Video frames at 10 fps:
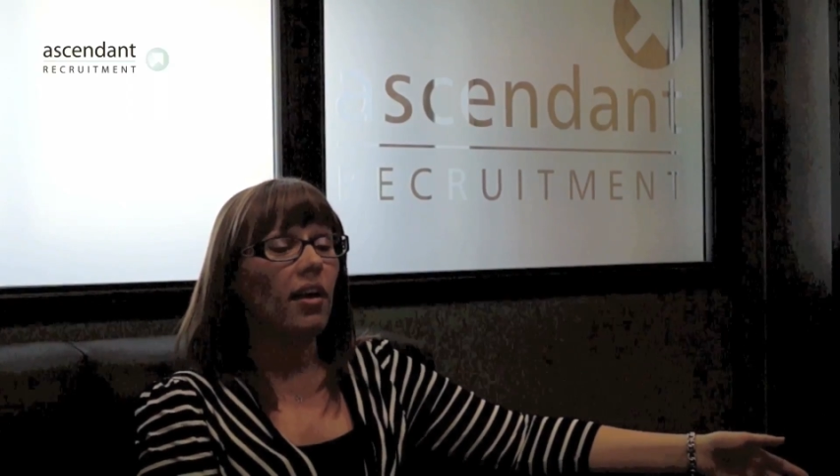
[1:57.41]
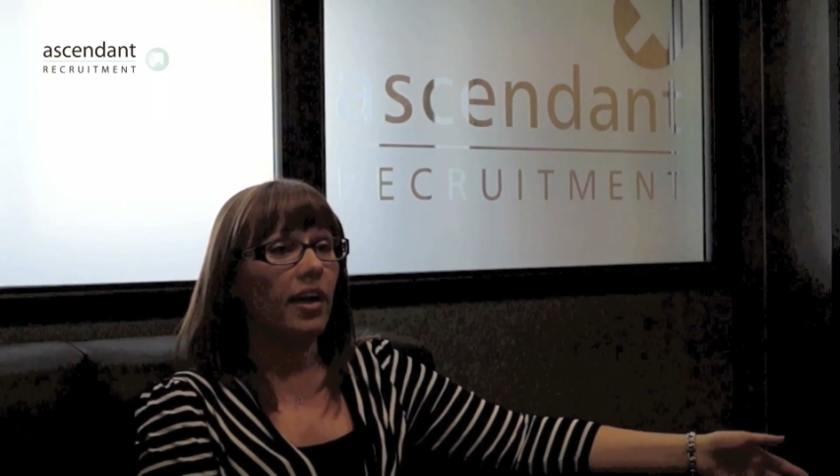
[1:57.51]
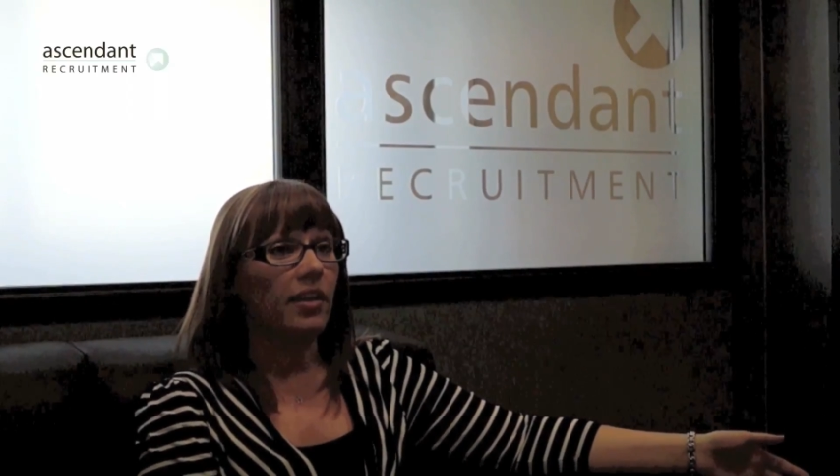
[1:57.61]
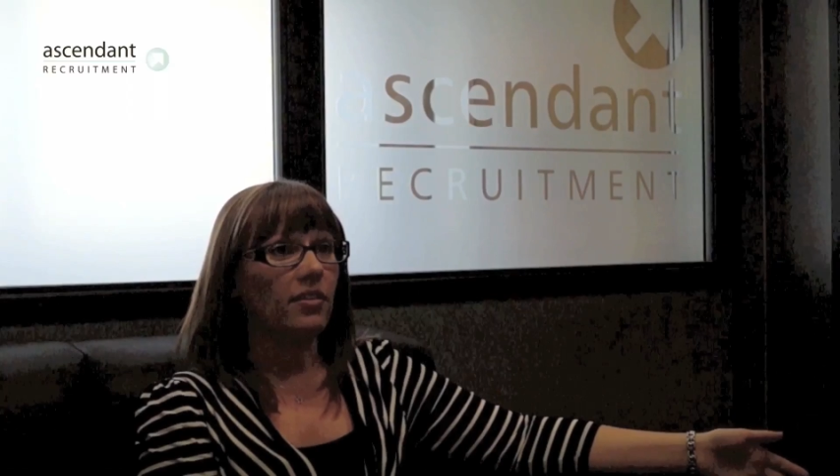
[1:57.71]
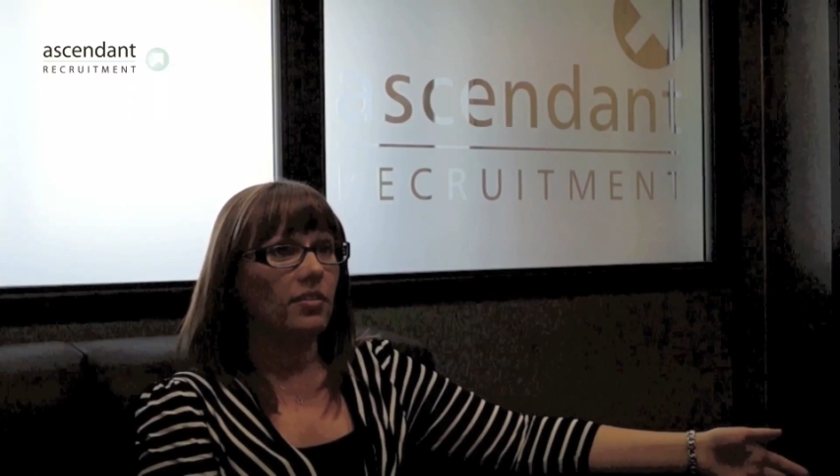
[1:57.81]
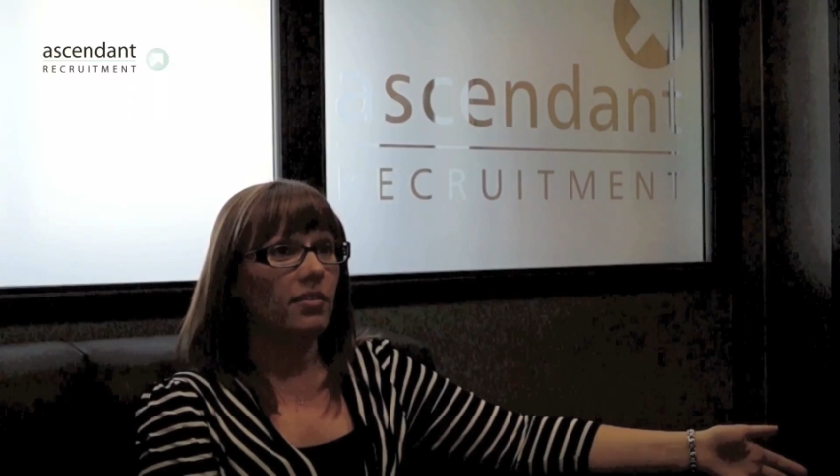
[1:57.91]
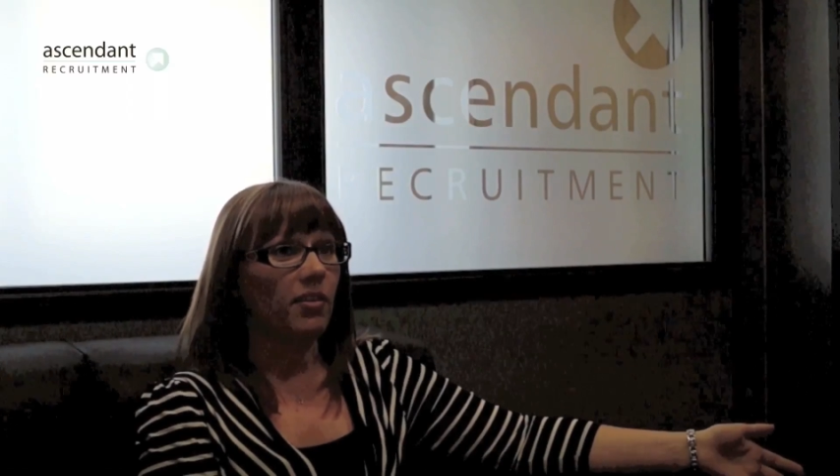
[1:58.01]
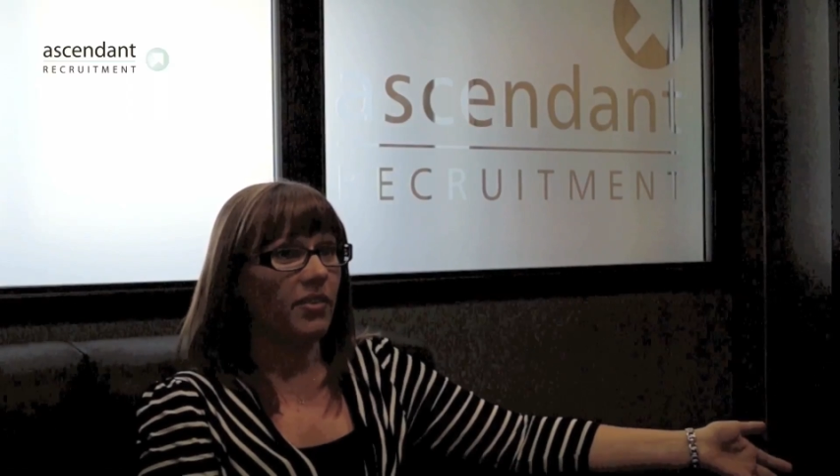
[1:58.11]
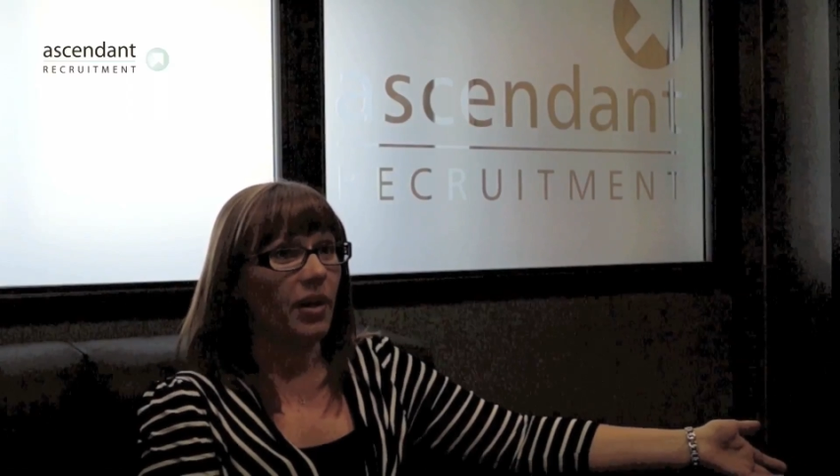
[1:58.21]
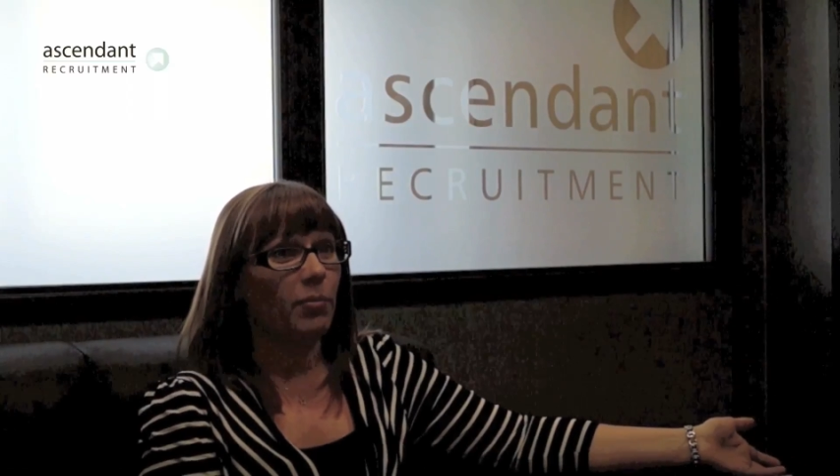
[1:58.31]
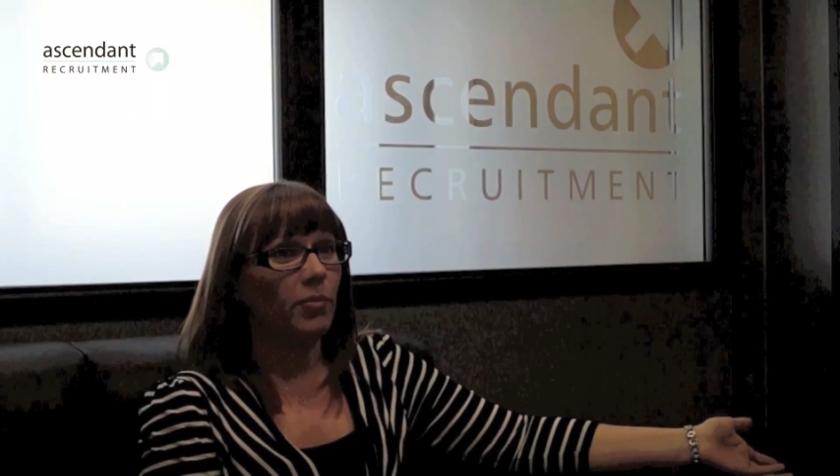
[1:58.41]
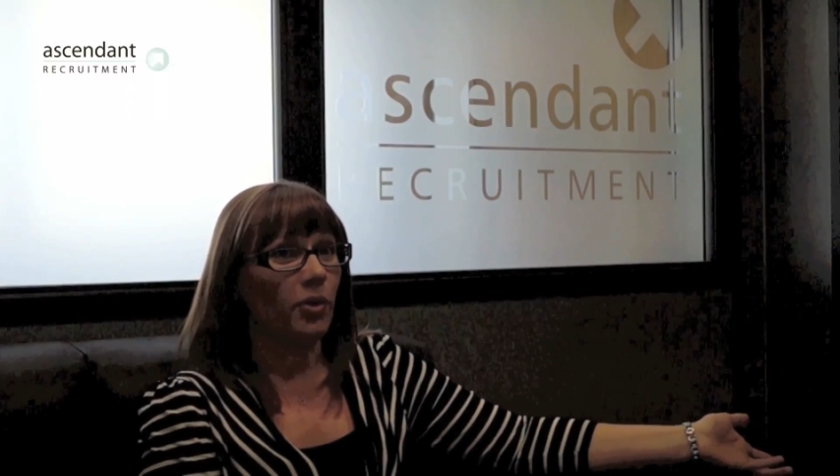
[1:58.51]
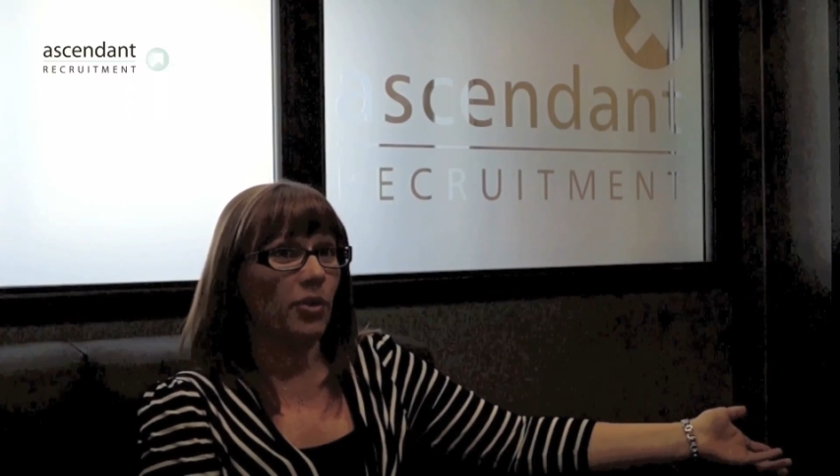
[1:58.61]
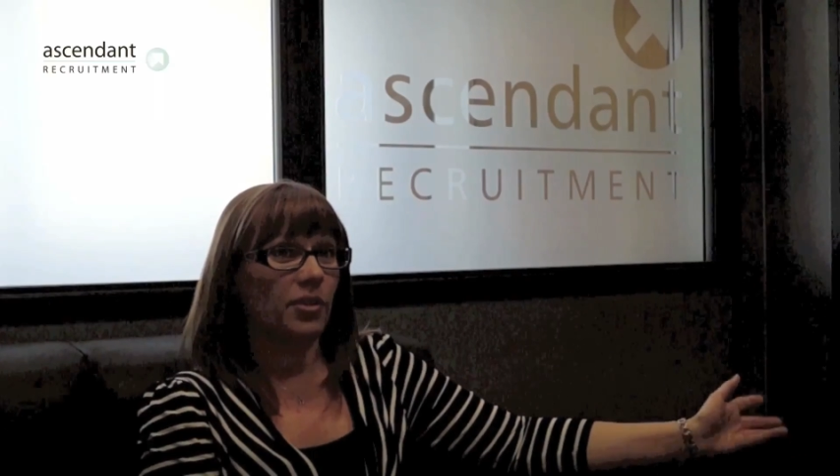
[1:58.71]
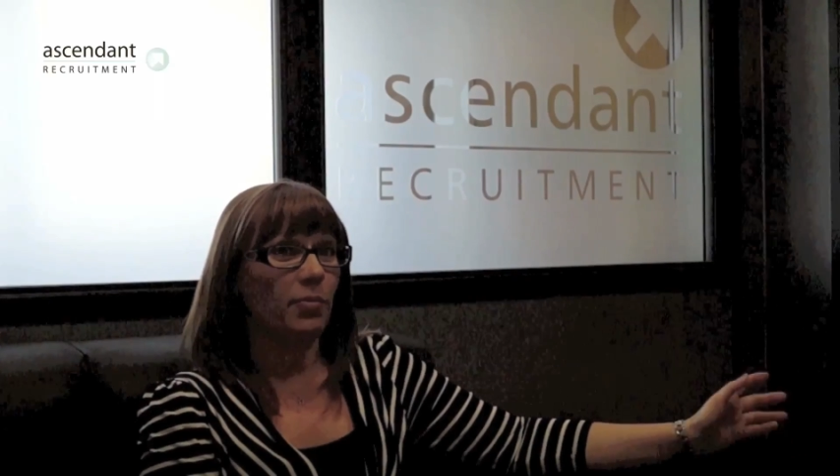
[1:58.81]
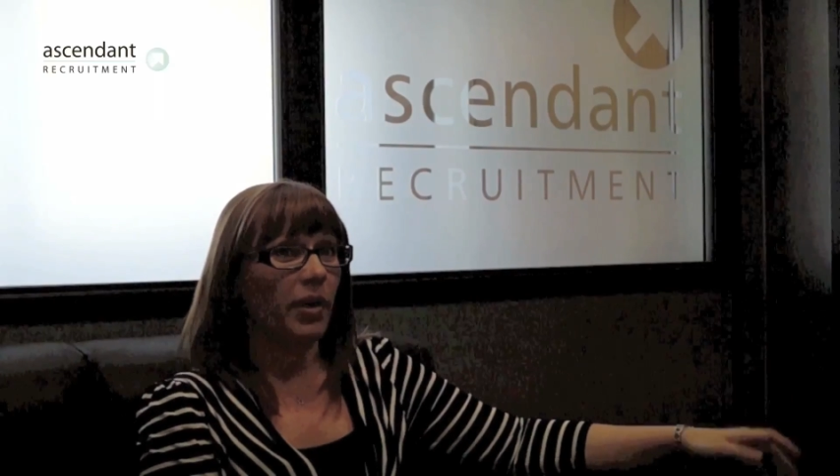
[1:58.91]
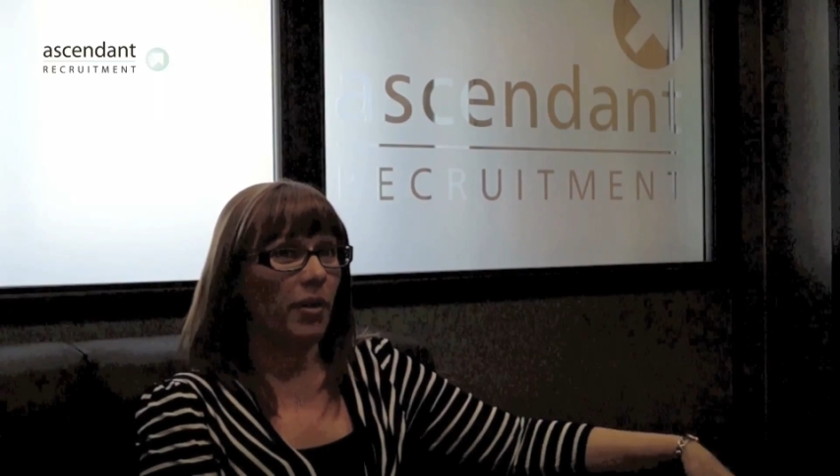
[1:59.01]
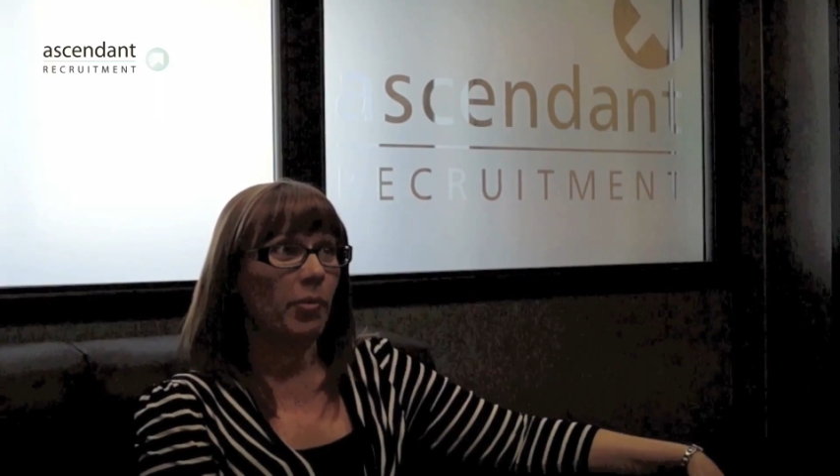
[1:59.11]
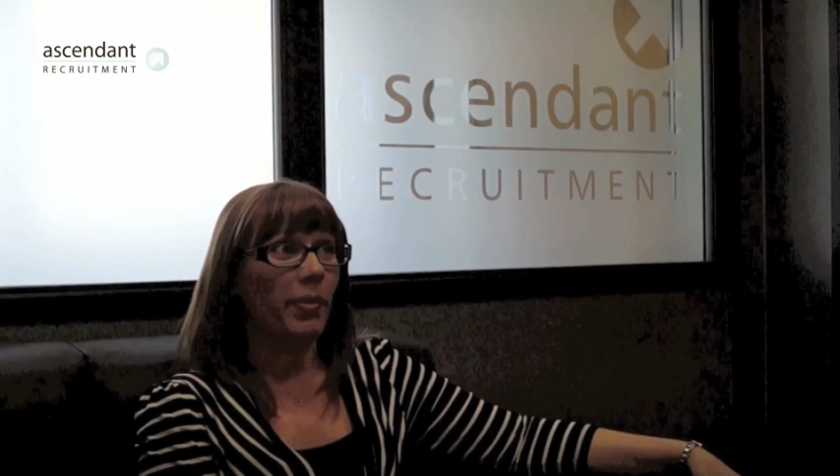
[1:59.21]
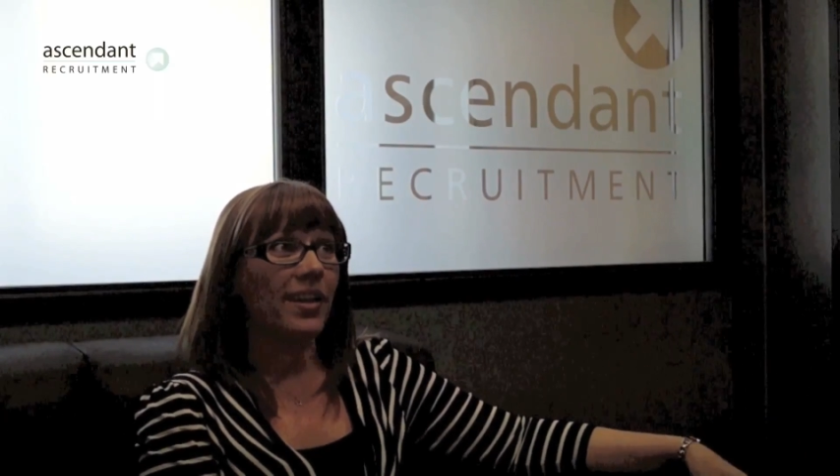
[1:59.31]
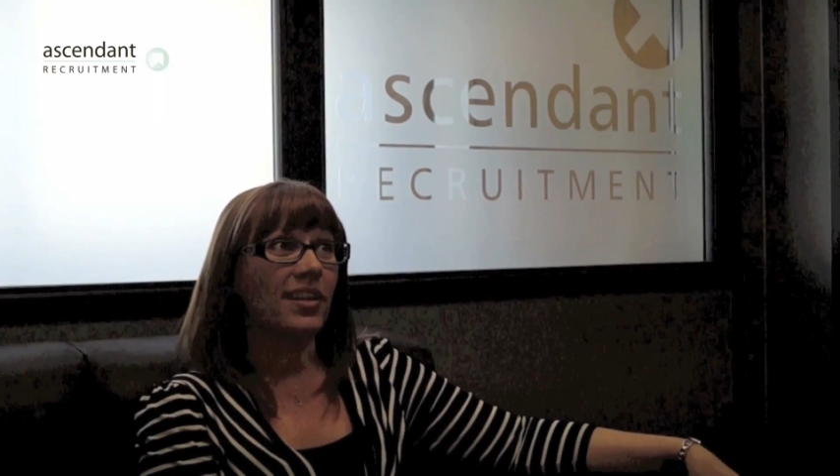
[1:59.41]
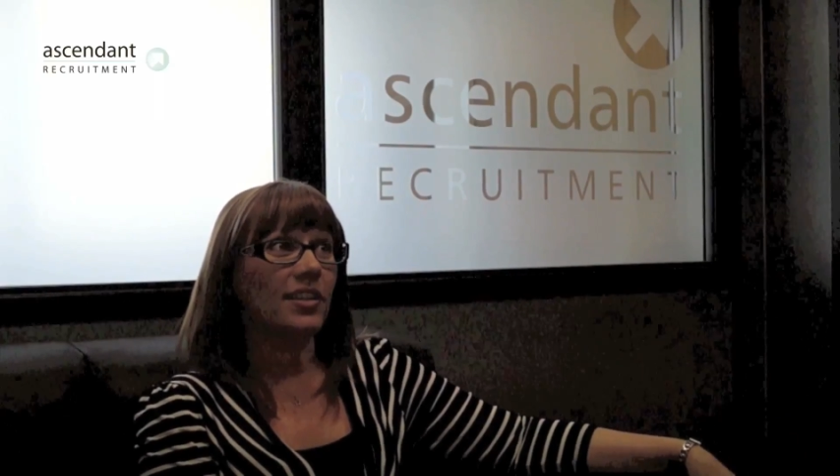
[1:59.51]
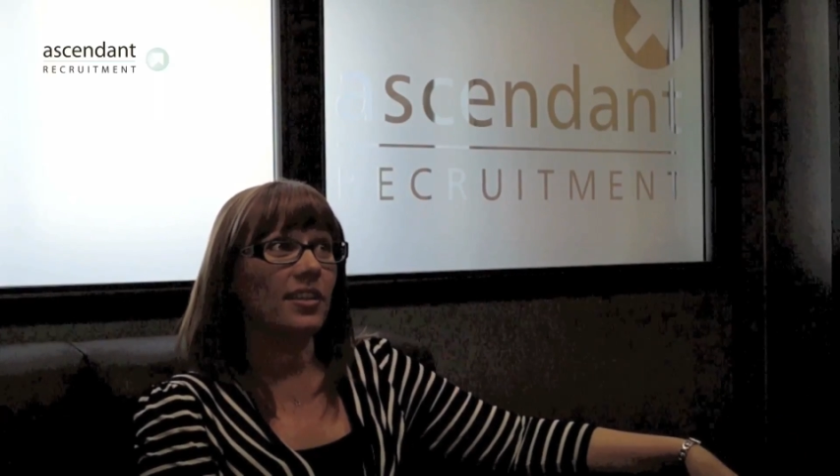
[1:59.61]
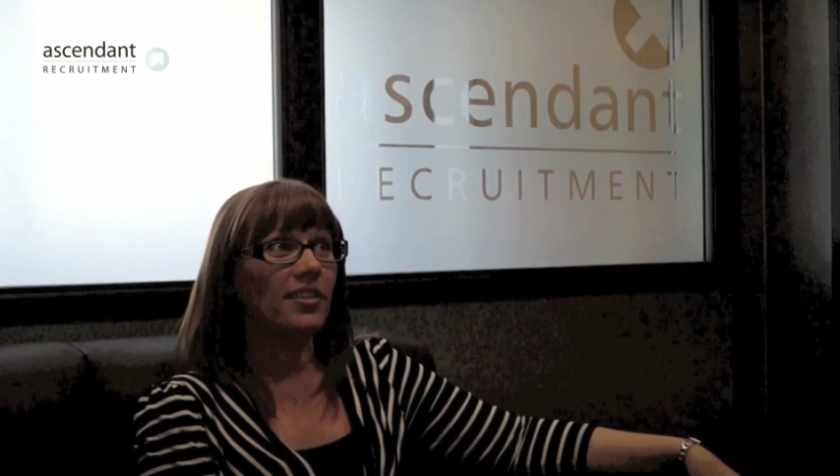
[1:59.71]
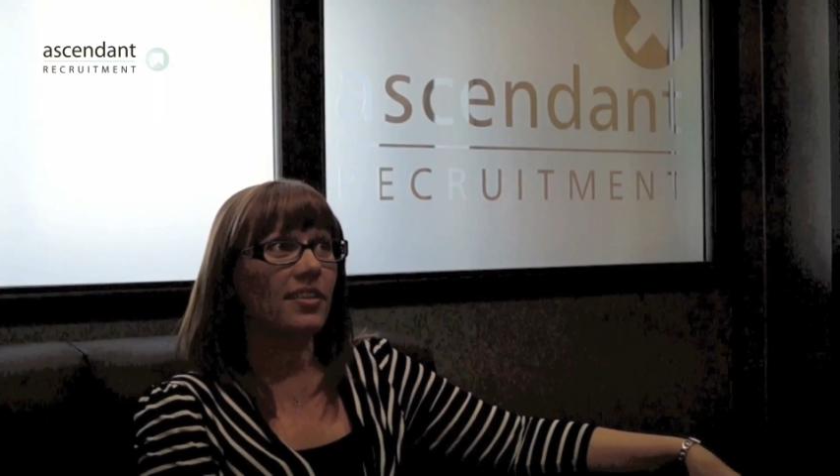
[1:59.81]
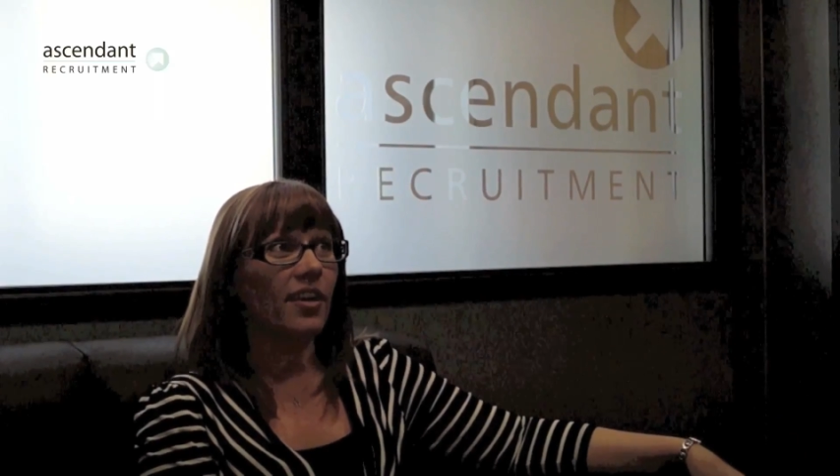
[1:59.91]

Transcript: and I've now gone on to become a manager.